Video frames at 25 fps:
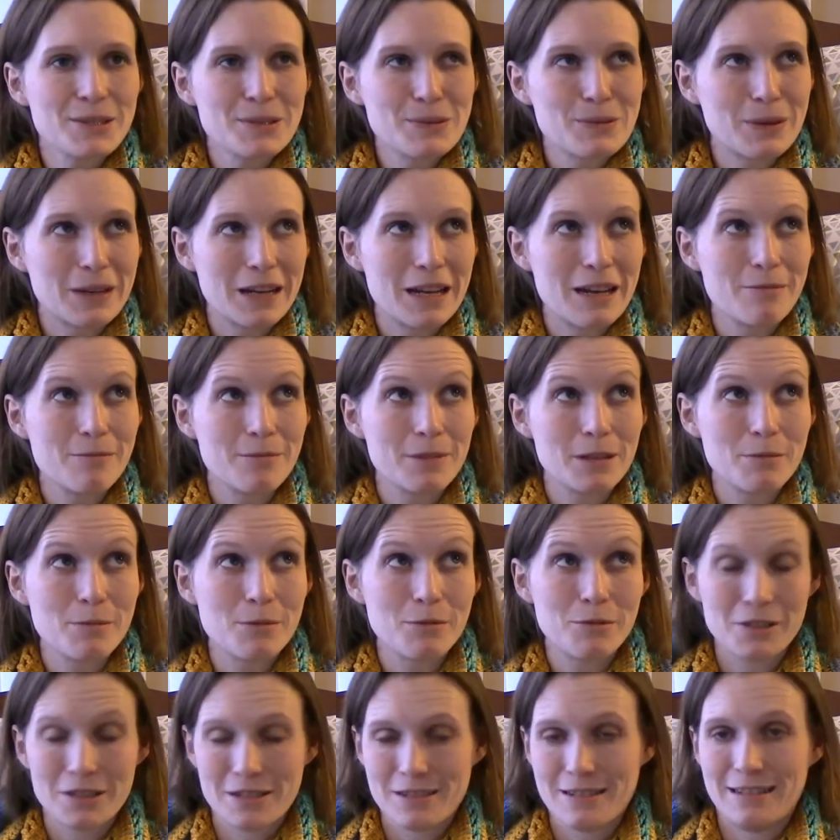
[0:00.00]
what I'm gonna be
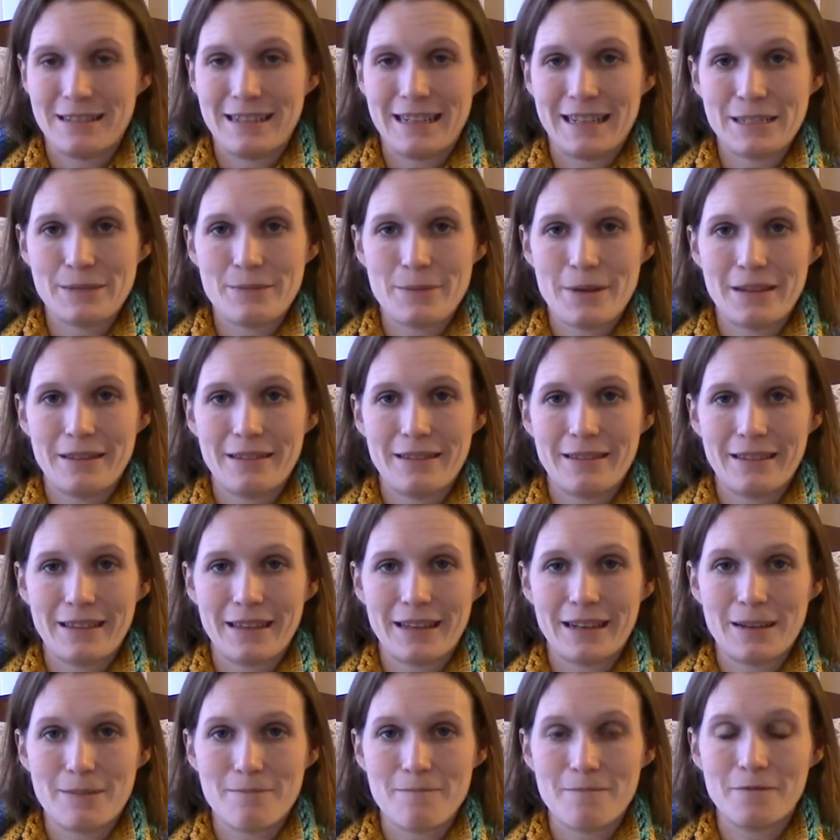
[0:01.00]
working on next month,
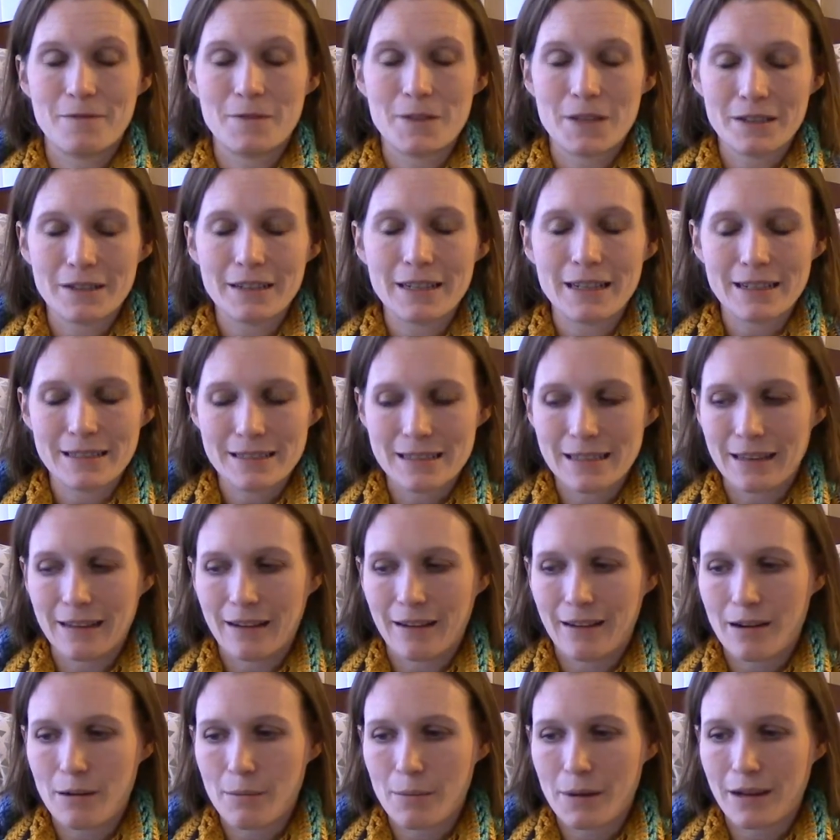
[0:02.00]
and I'm very
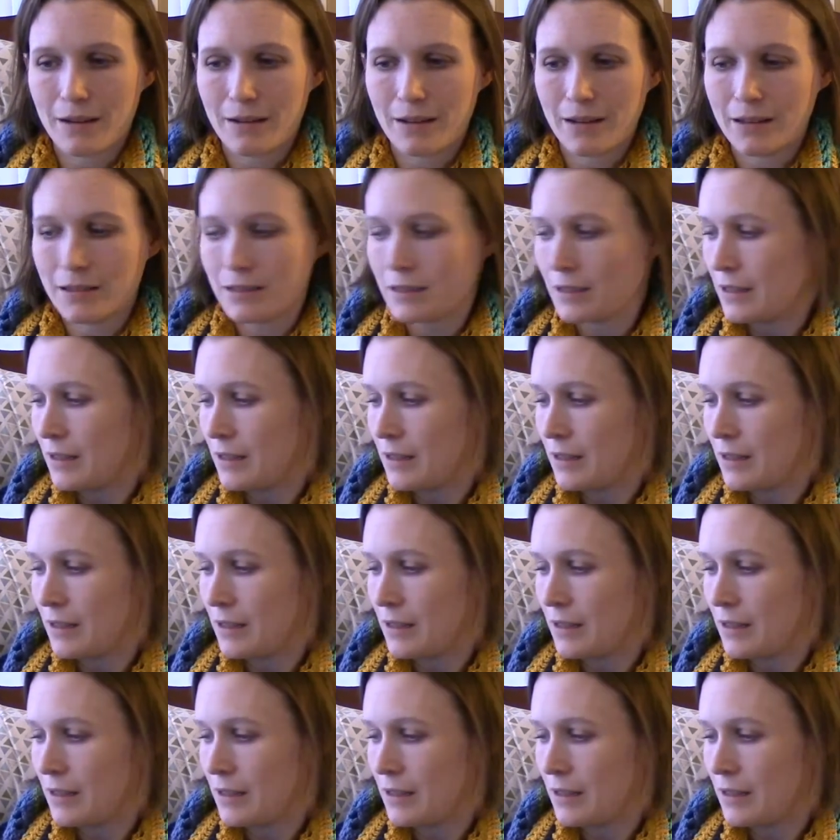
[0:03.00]
excited about it.